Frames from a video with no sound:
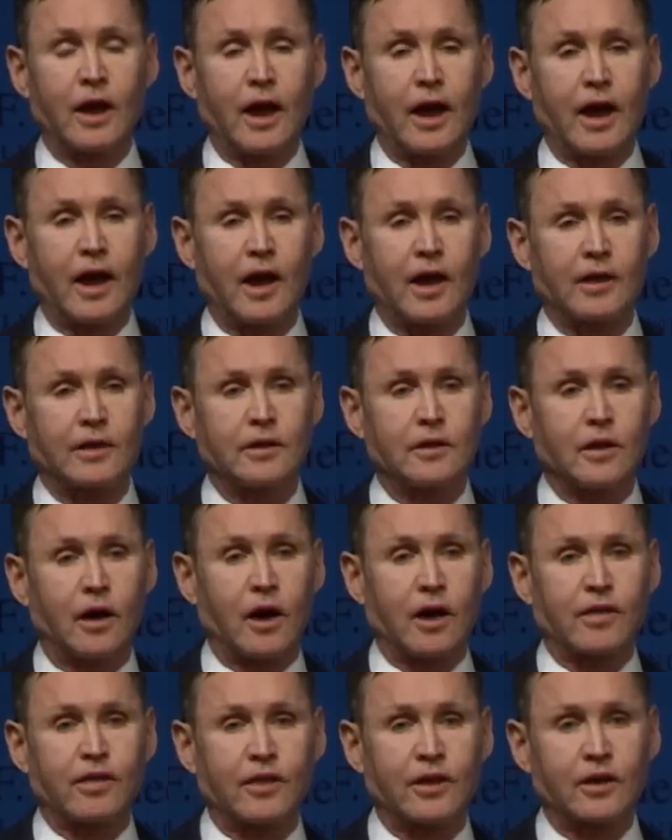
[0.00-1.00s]
And
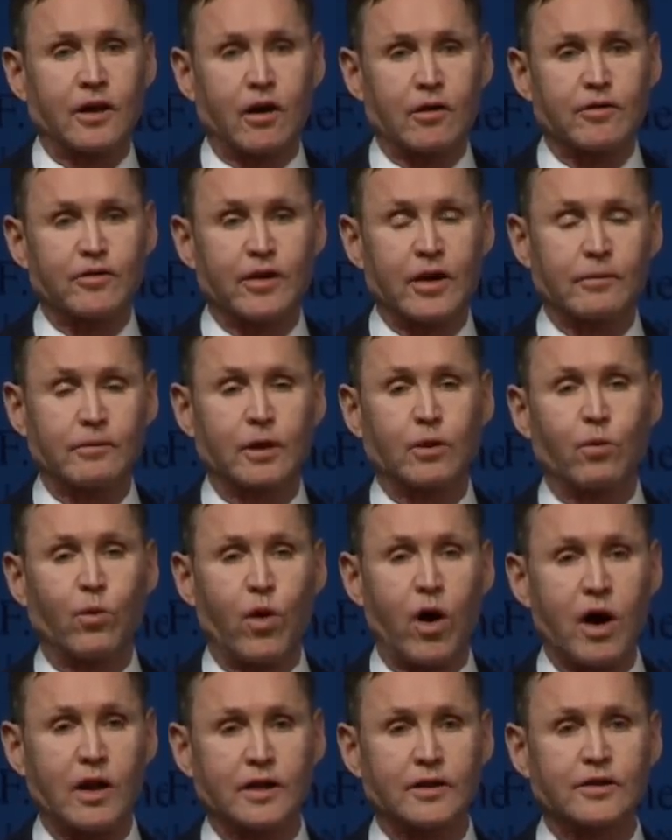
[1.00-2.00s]
I think our family
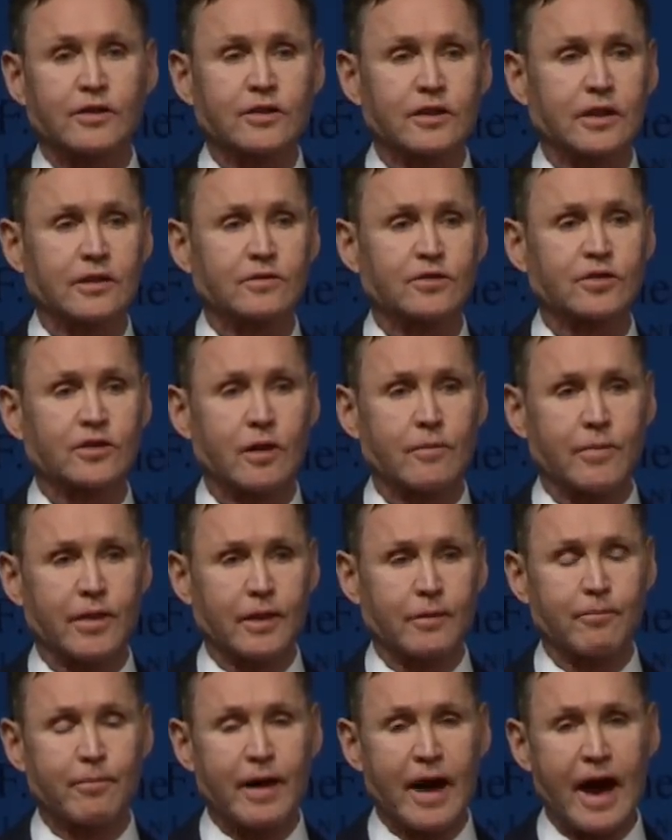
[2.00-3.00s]
wanted to give
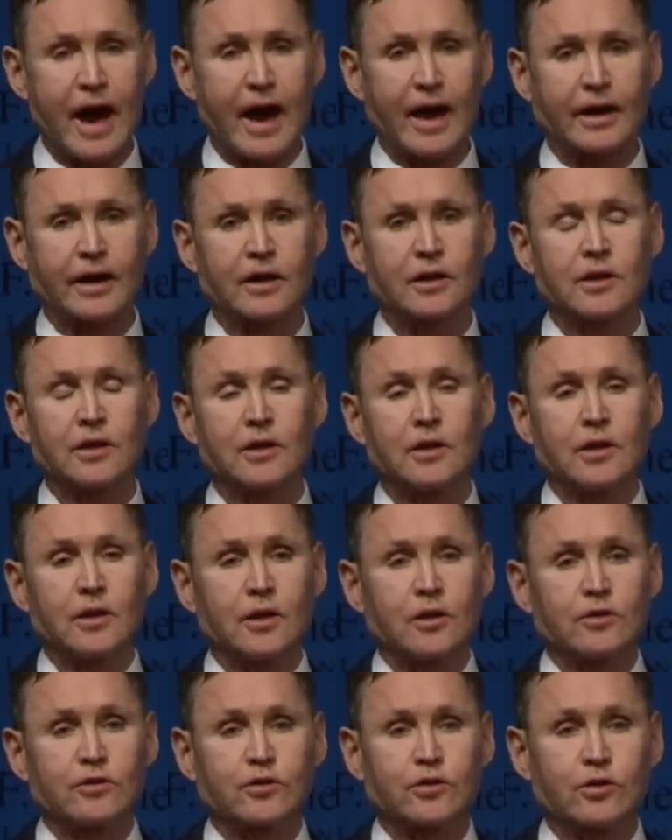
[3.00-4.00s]
something back
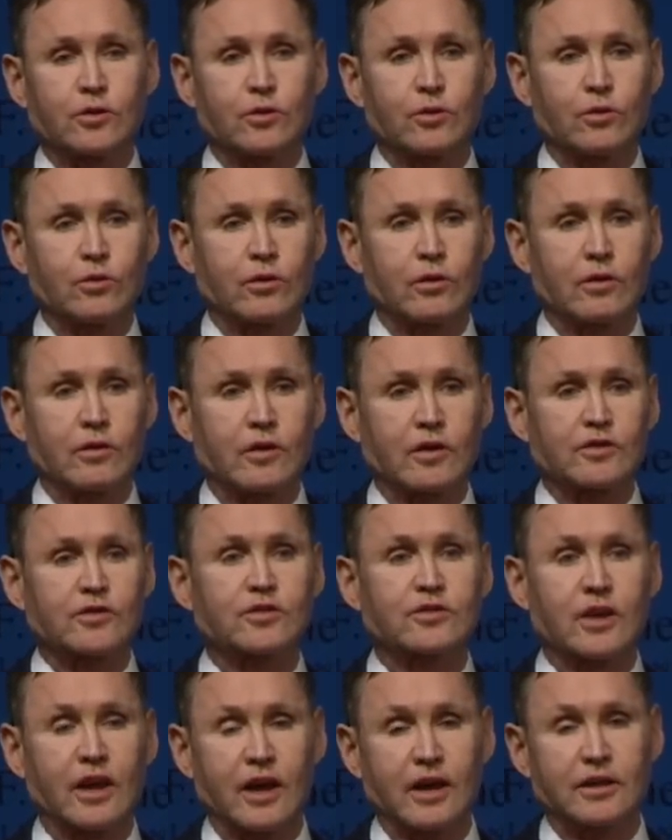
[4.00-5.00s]
to the
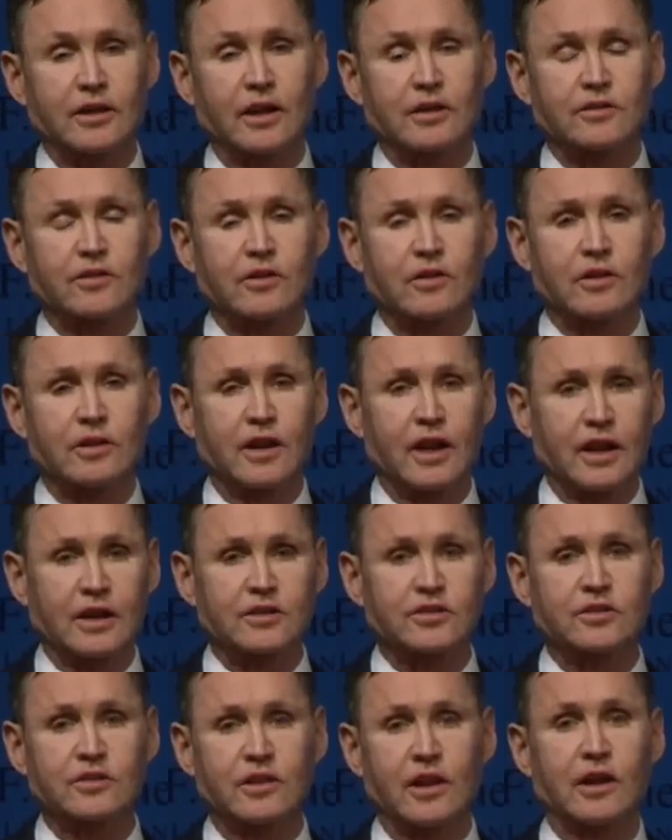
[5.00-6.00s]
state and to the
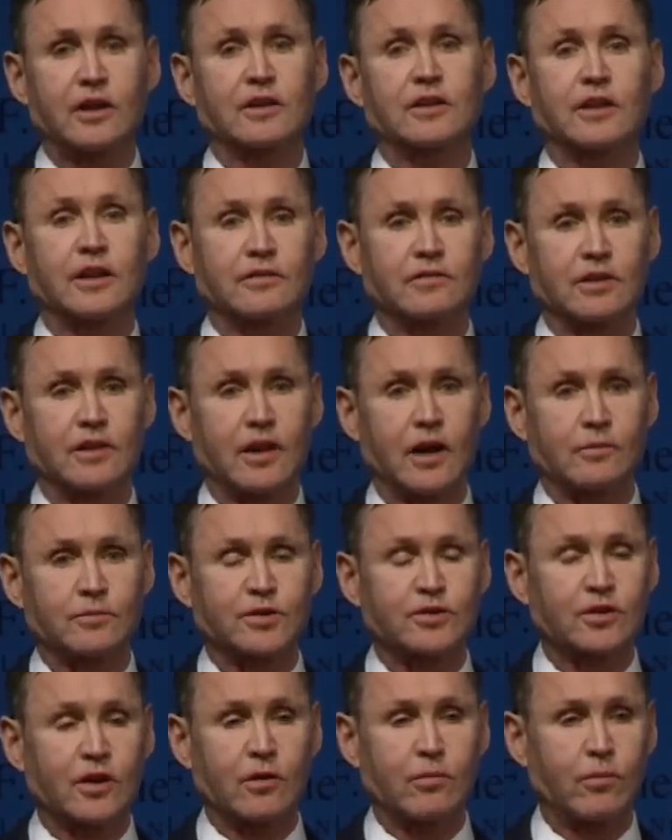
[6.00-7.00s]
nation that had given them
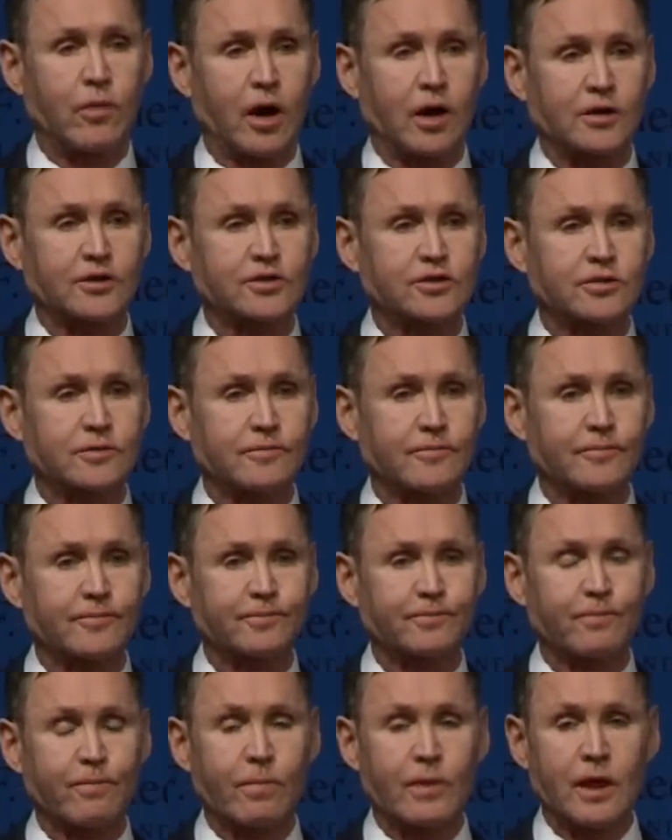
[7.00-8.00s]
so much.
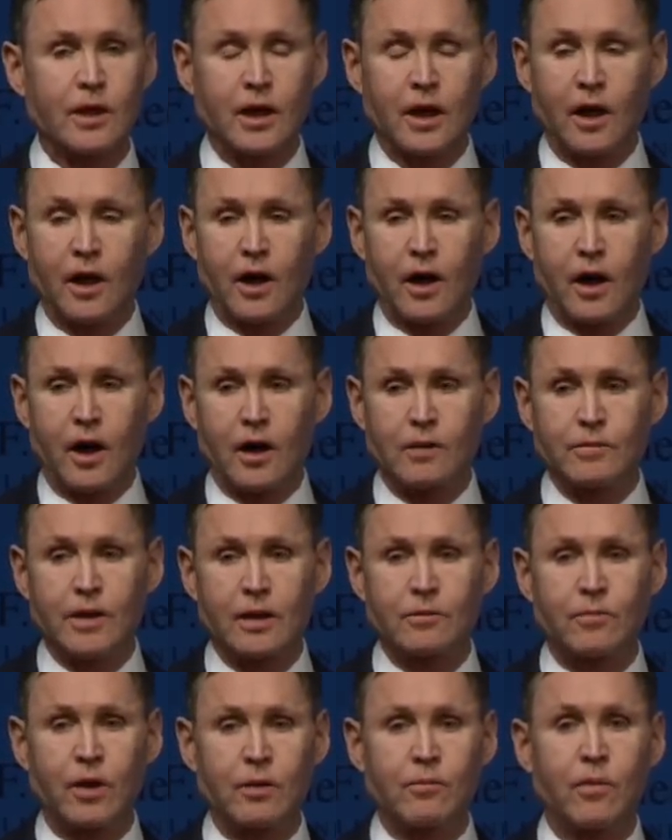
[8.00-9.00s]

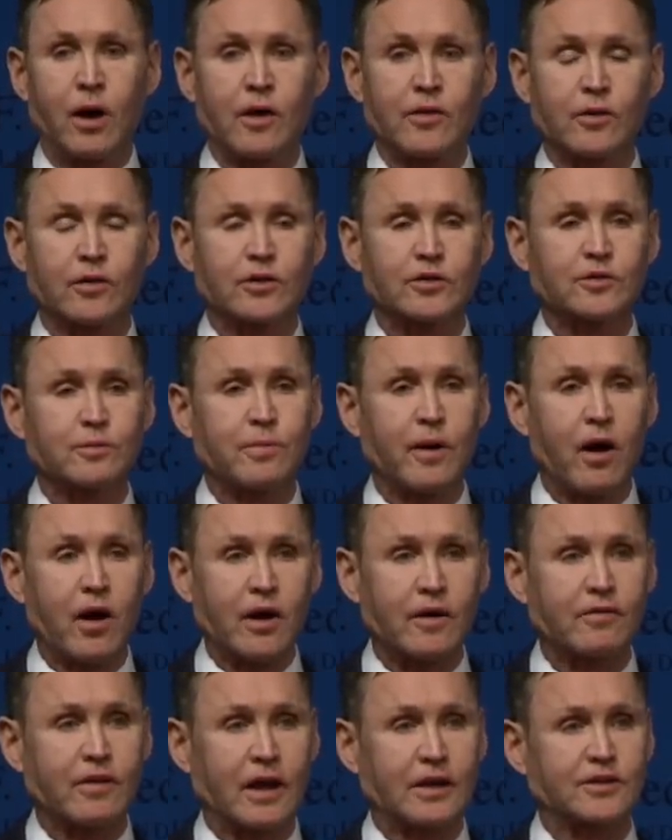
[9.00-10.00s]
And my mother is
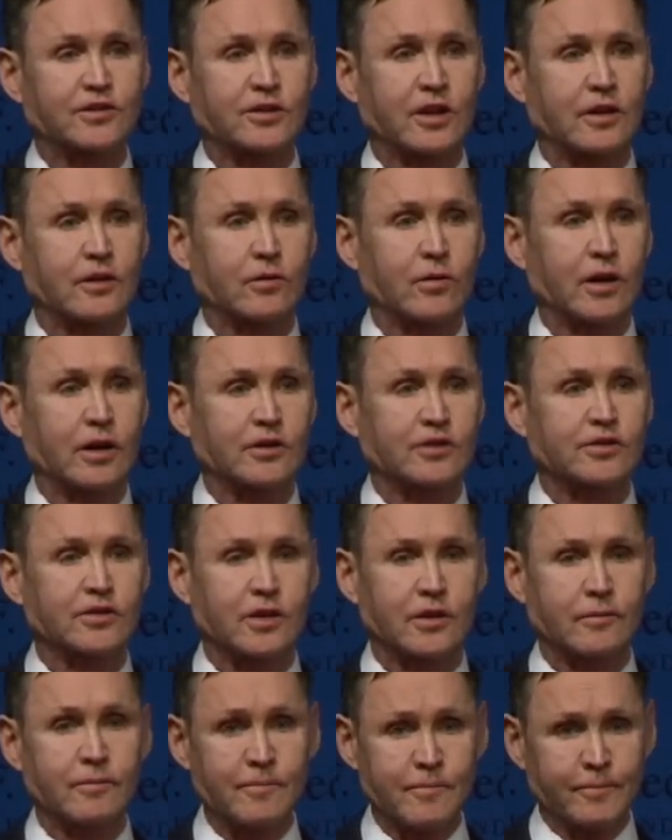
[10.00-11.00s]
part of that
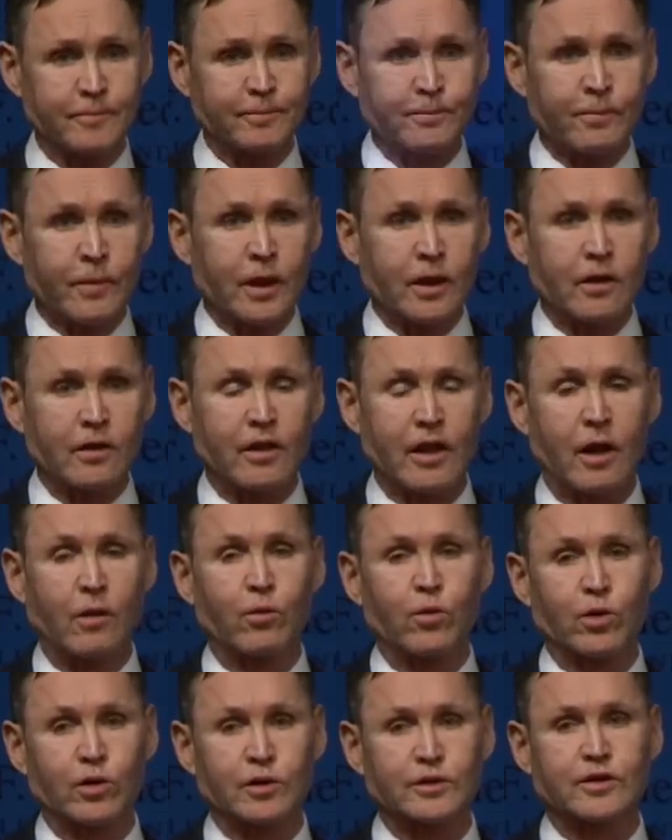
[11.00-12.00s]
generation that
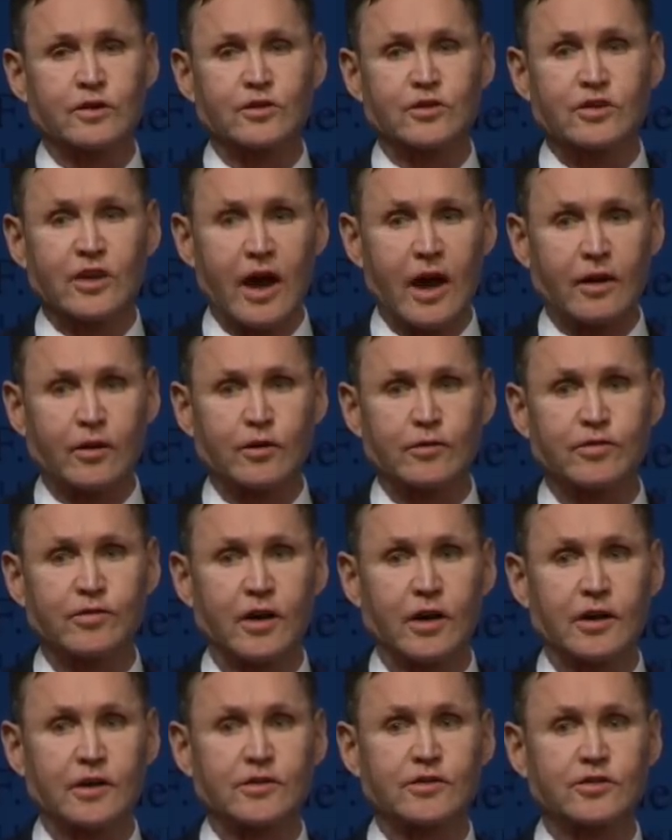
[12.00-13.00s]
worked and
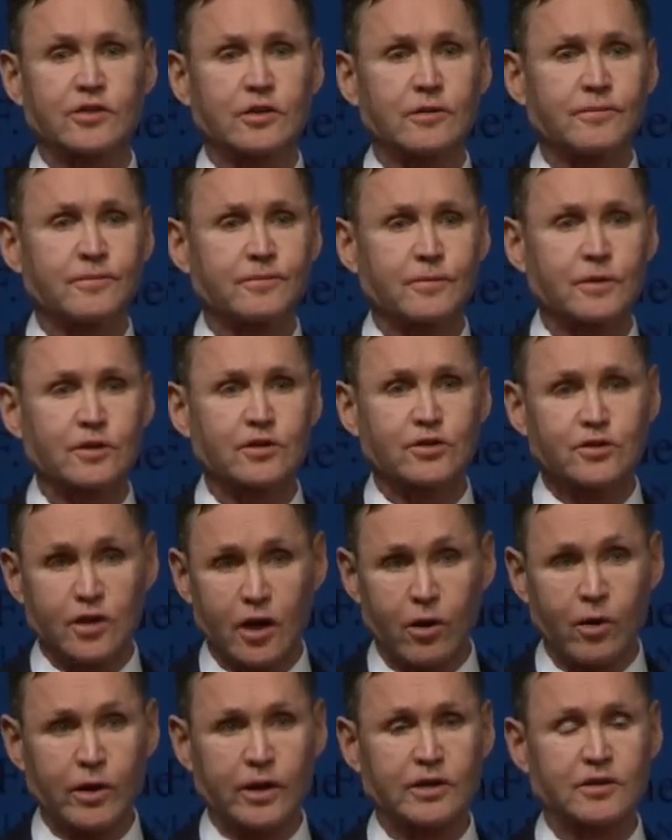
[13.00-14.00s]
sacrificed
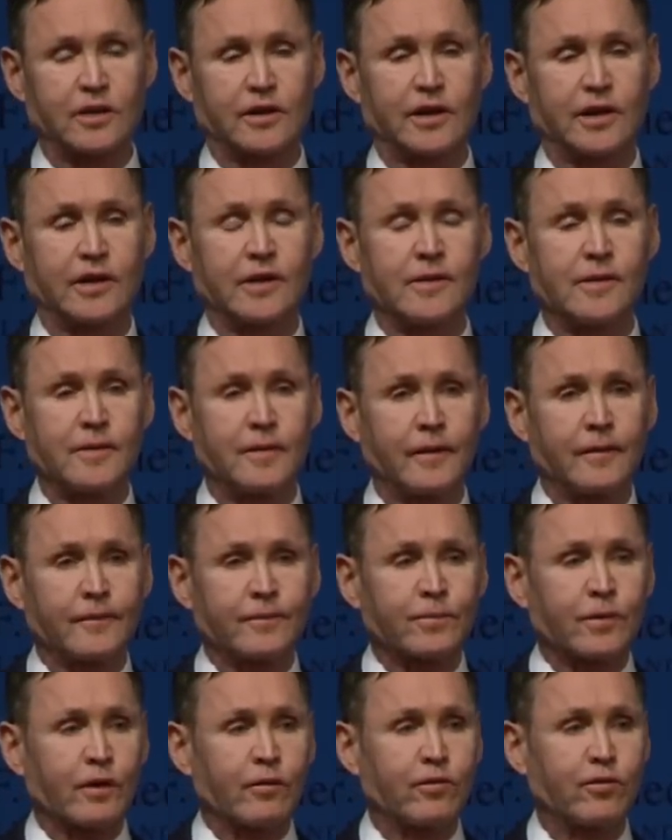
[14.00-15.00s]
stoically
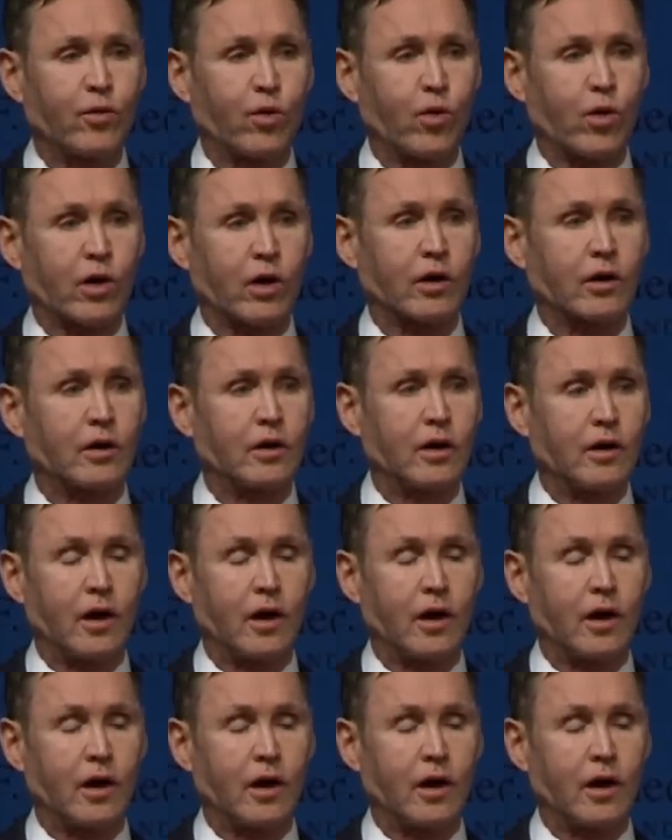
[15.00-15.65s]
for